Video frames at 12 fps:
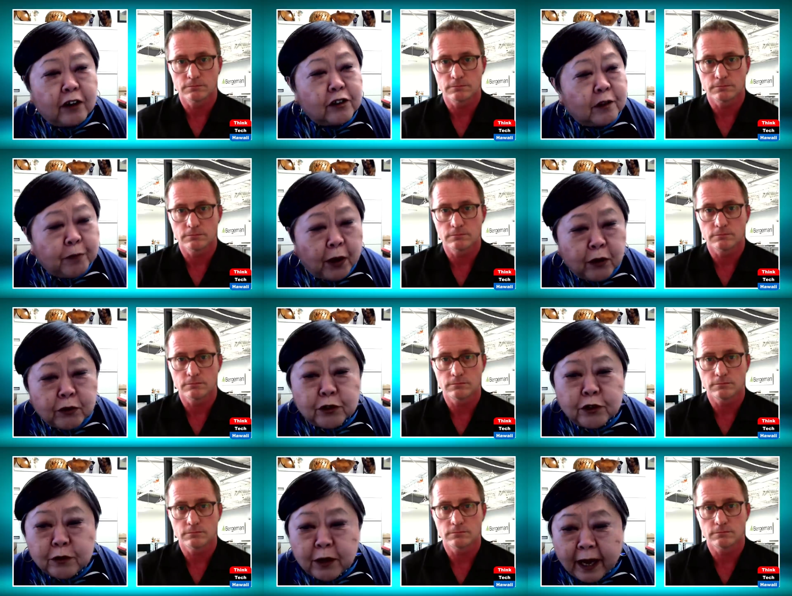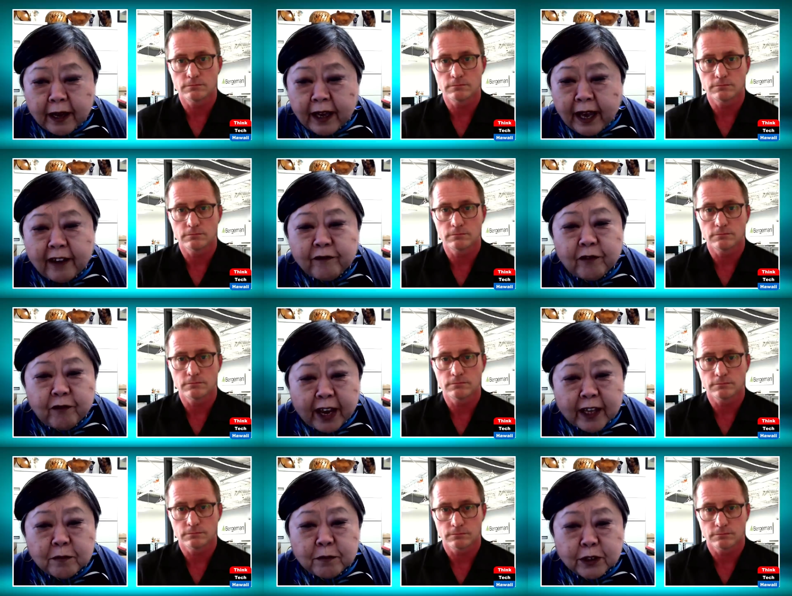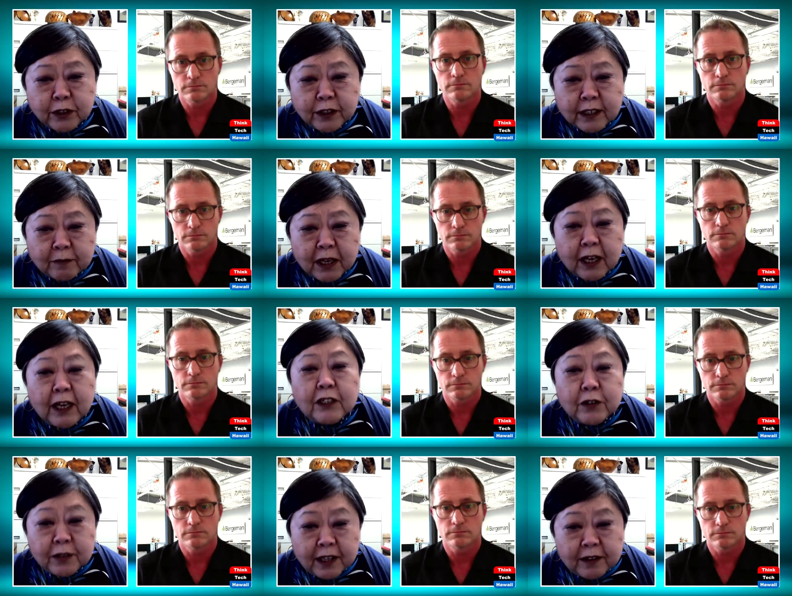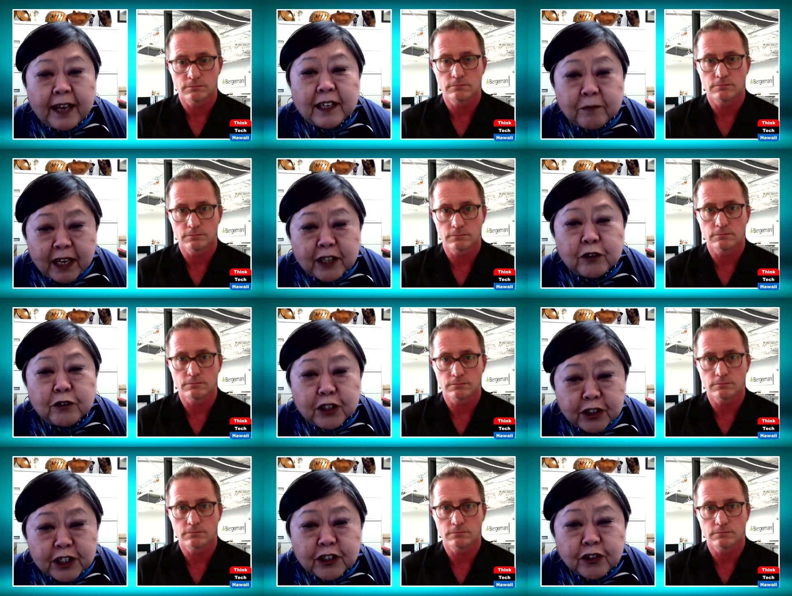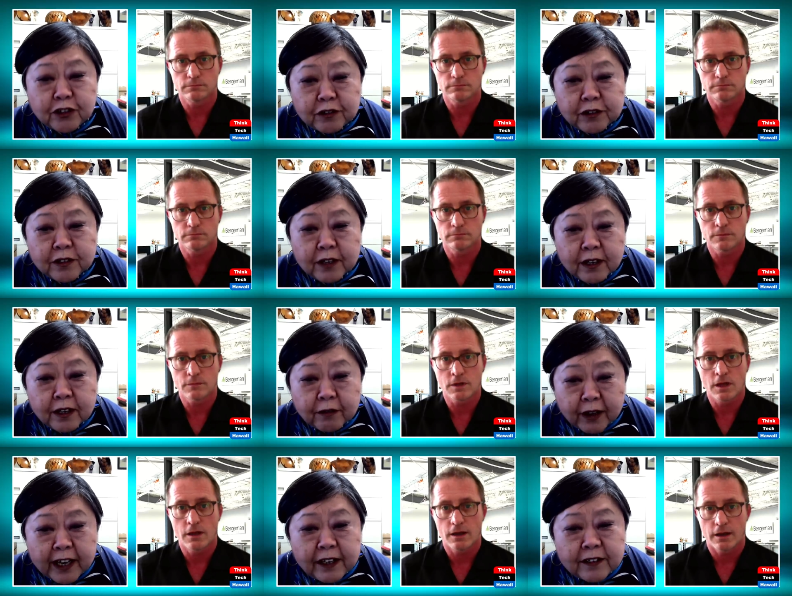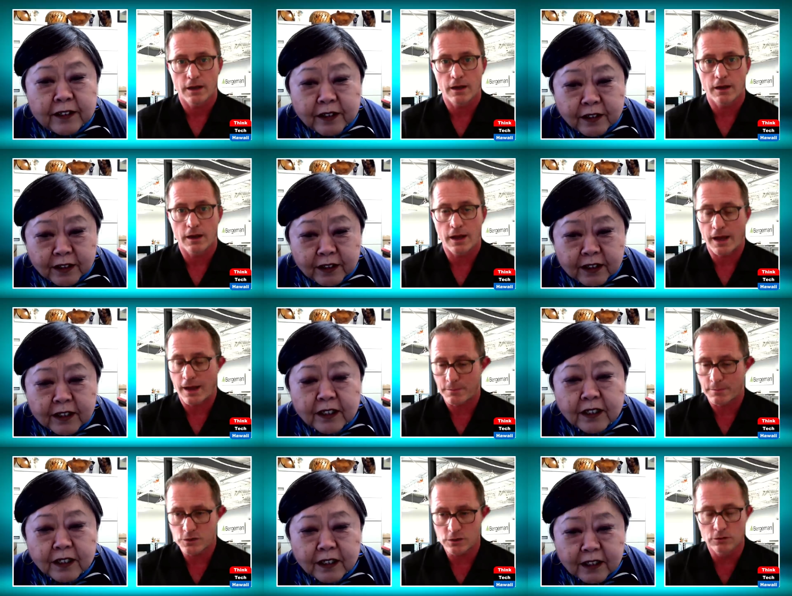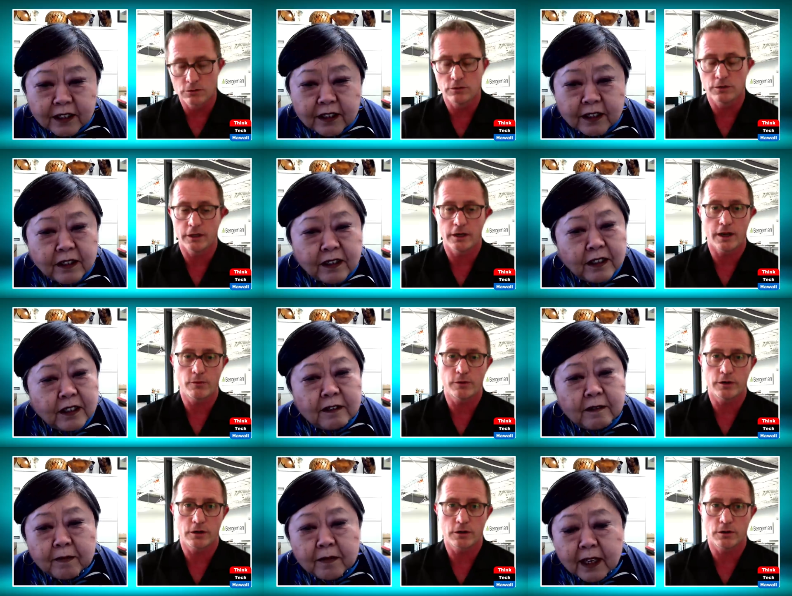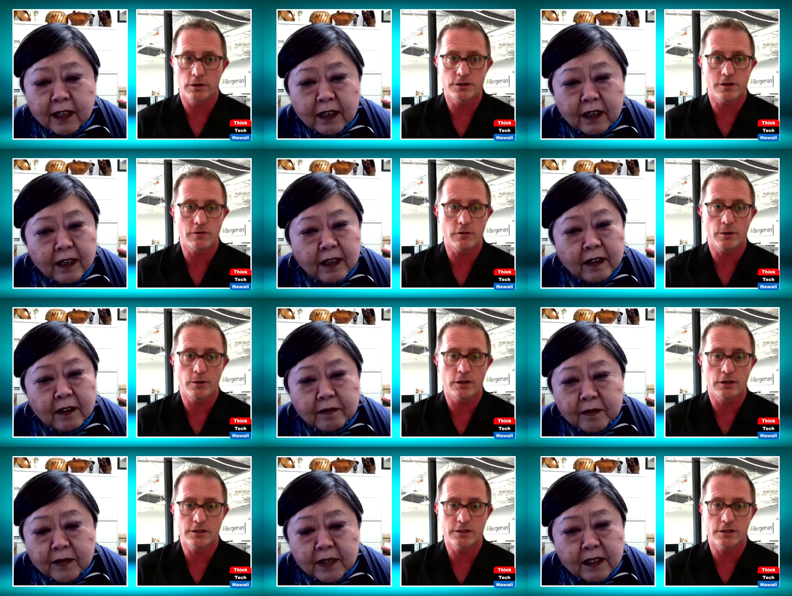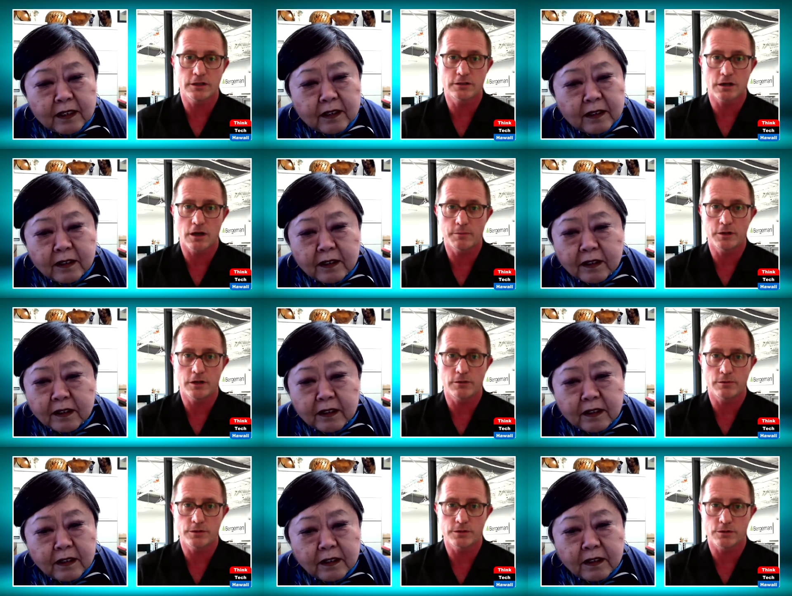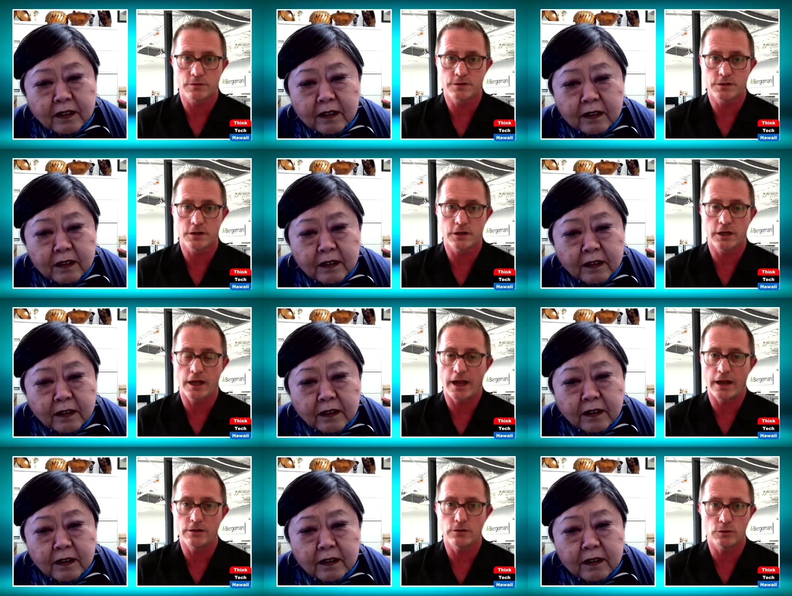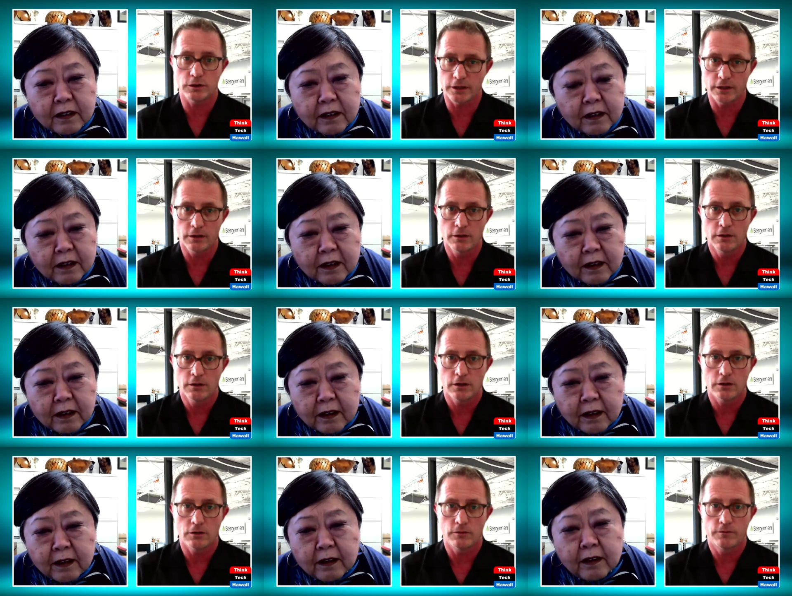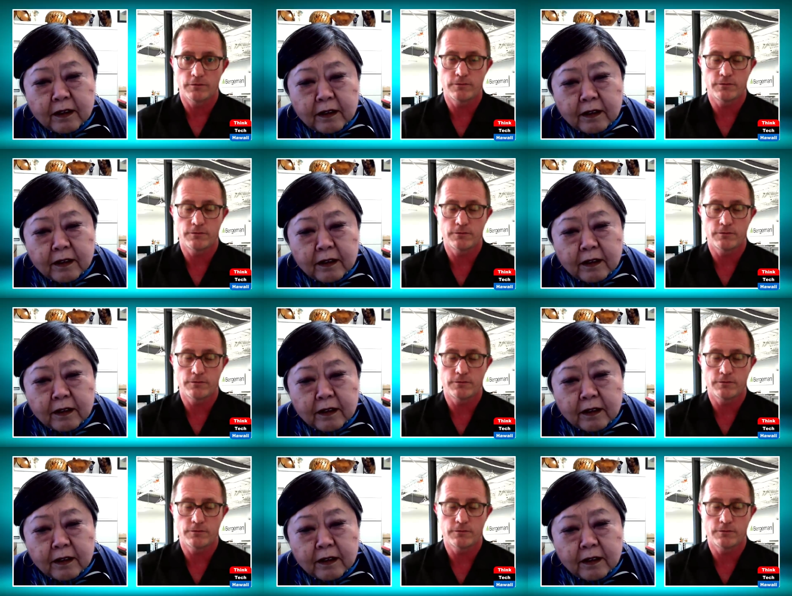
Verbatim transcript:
Speaker 1: are supposed to ha have available to them so that they can make their decisions, right?
Speaker 2: Absolutely. And I would encourage everybody listening to update your reserve study annually. You know,